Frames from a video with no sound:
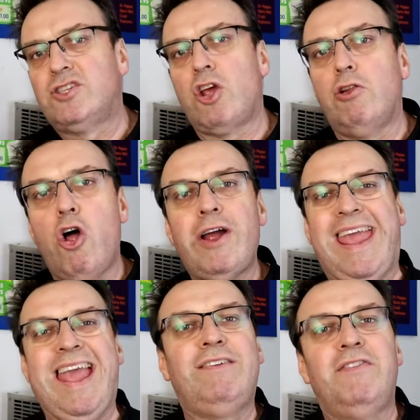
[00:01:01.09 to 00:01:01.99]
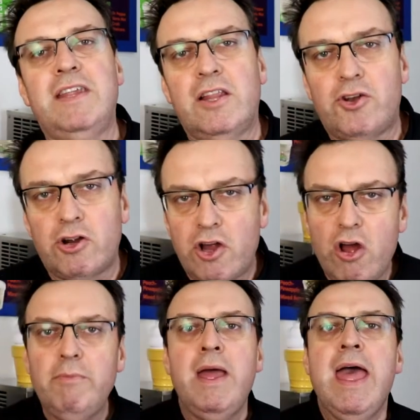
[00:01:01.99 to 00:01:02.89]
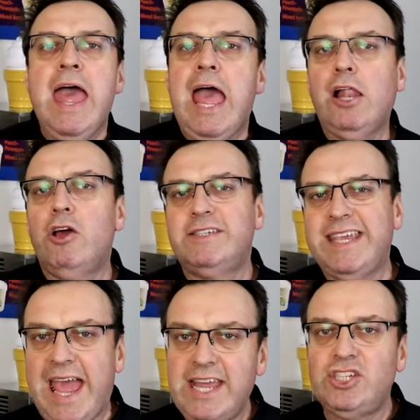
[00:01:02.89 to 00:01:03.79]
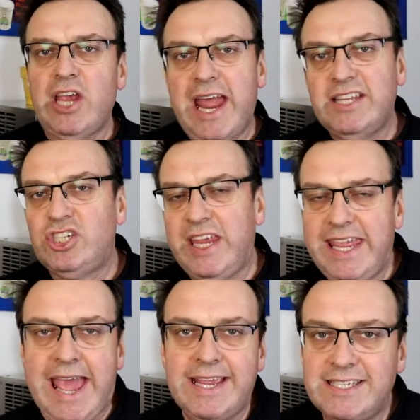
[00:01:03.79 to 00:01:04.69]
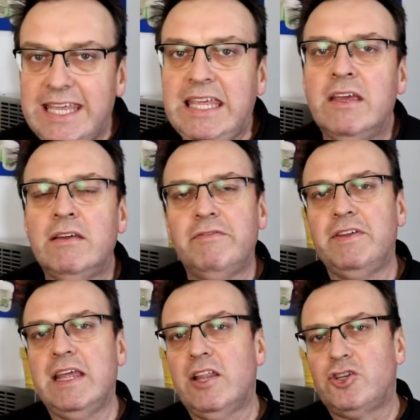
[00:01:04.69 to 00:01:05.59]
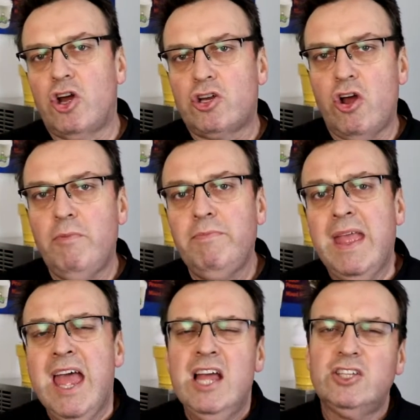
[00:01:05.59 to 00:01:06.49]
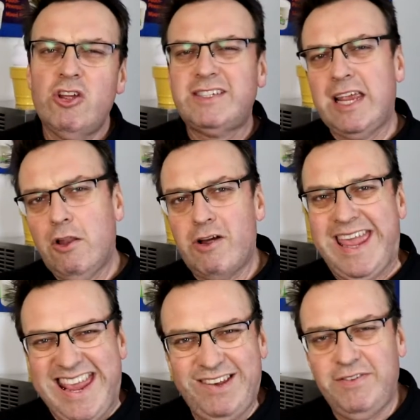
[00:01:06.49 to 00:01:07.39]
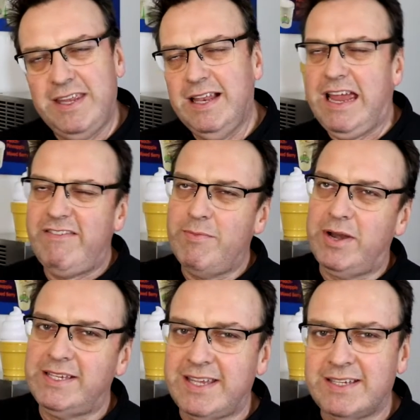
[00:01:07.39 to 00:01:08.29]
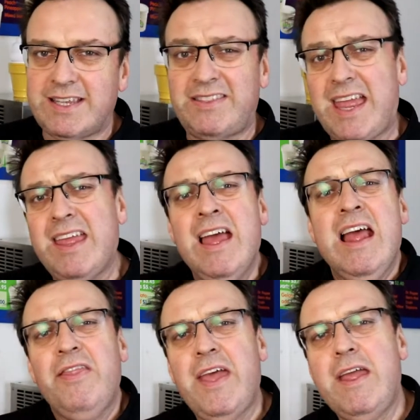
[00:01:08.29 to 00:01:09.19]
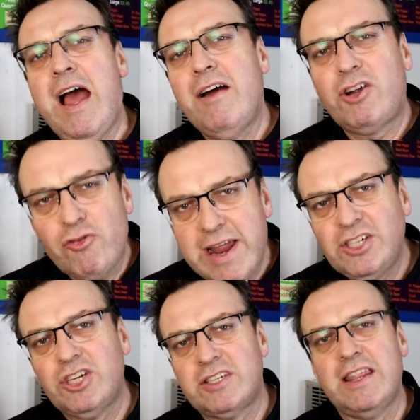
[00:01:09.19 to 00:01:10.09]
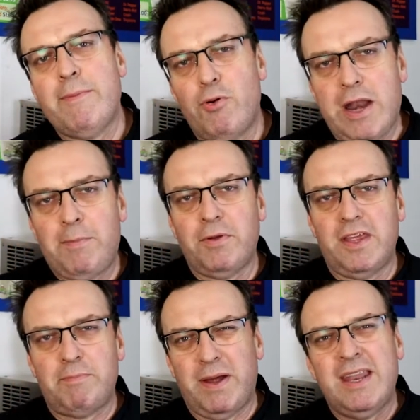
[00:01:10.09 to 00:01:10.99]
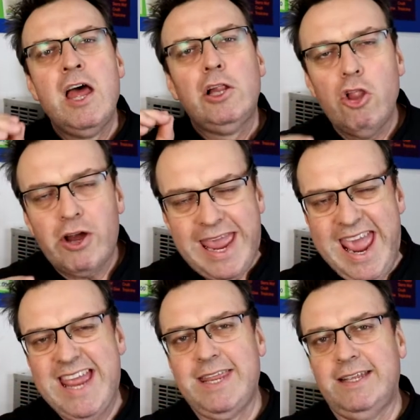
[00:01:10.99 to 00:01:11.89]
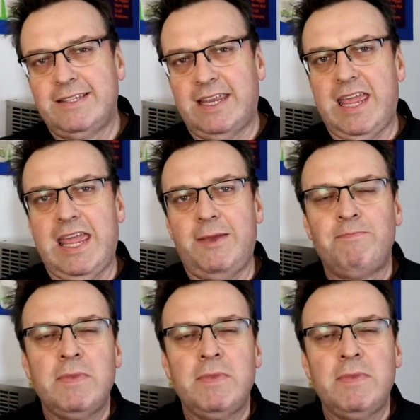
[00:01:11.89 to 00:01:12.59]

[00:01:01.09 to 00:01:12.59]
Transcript: So lochhead vanilla dot com, L O C H H E A D, vanilla dot com. Don't say Lockheed Vanilla, everybody says that. They, they are gracious and they put up with it, but Lochhead is the key.